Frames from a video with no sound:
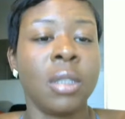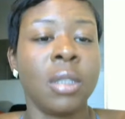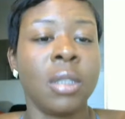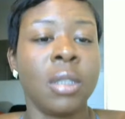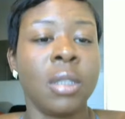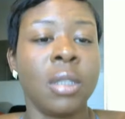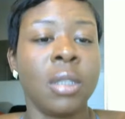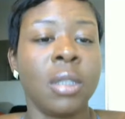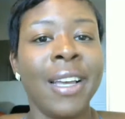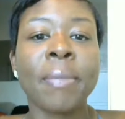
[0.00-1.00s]

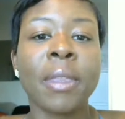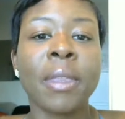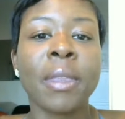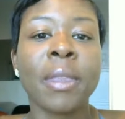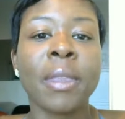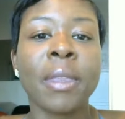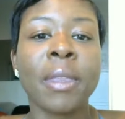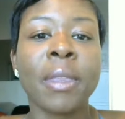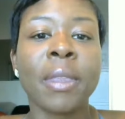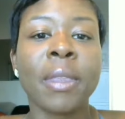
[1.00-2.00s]
So I'm
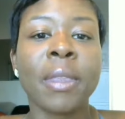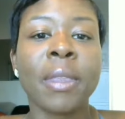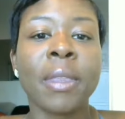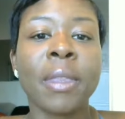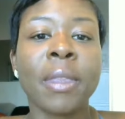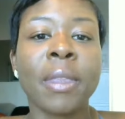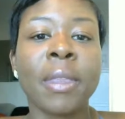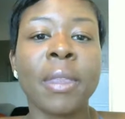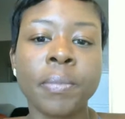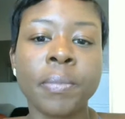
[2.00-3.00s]

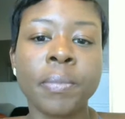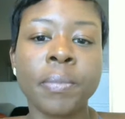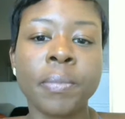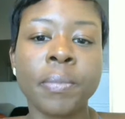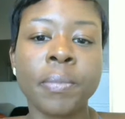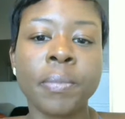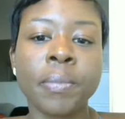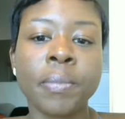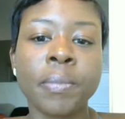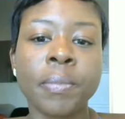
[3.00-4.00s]
going to take you back to the
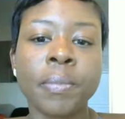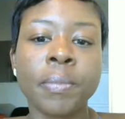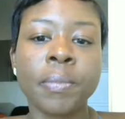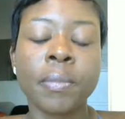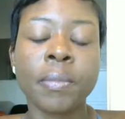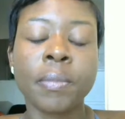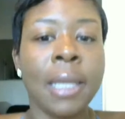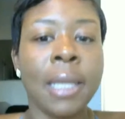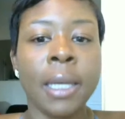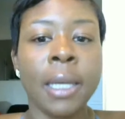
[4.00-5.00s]
slideshow.
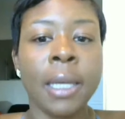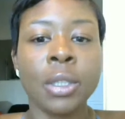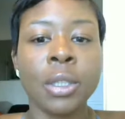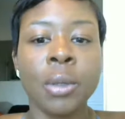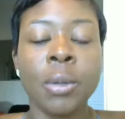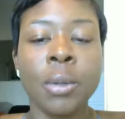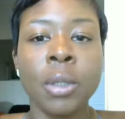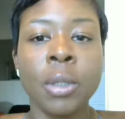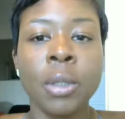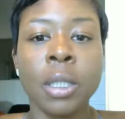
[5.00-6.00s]

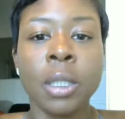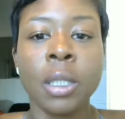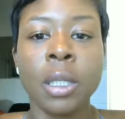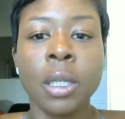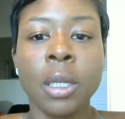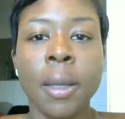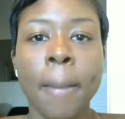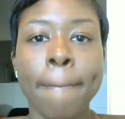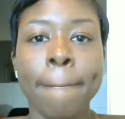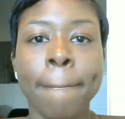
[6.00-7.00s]
Sorry if this is boring. I
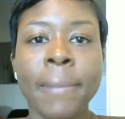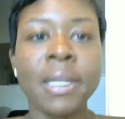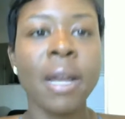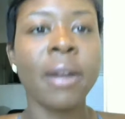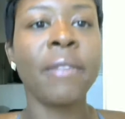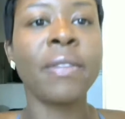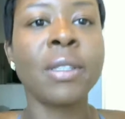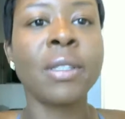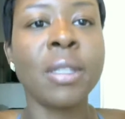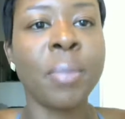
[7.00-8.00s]
hope you guys are getting some
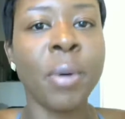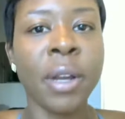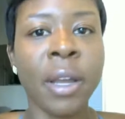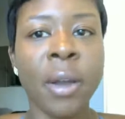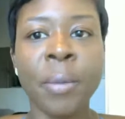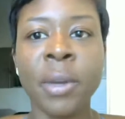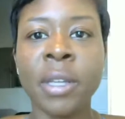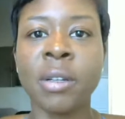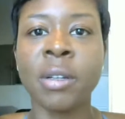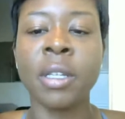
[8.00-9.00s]
good
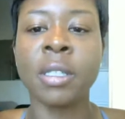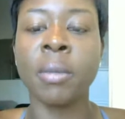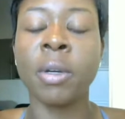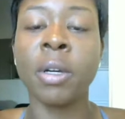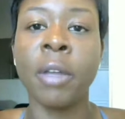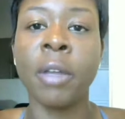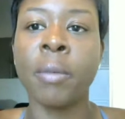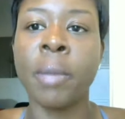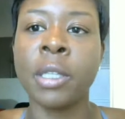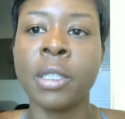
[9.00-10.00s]
information. I'm going to
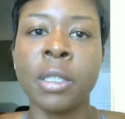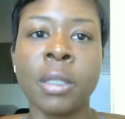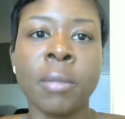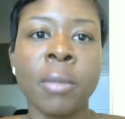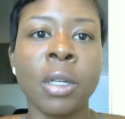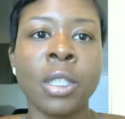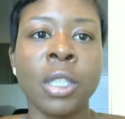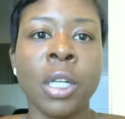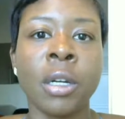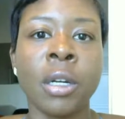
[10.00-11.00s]
share all
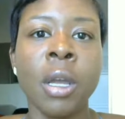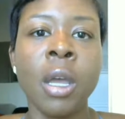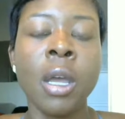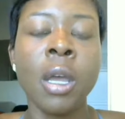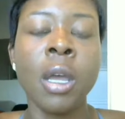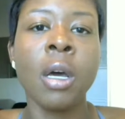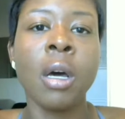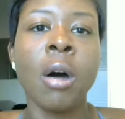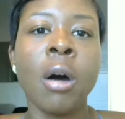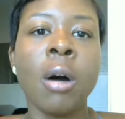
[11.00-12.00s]
my links
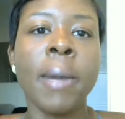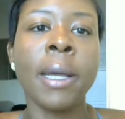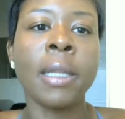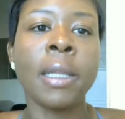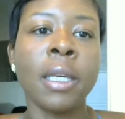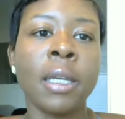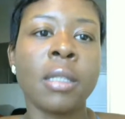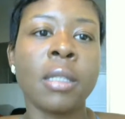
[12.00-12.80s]
also.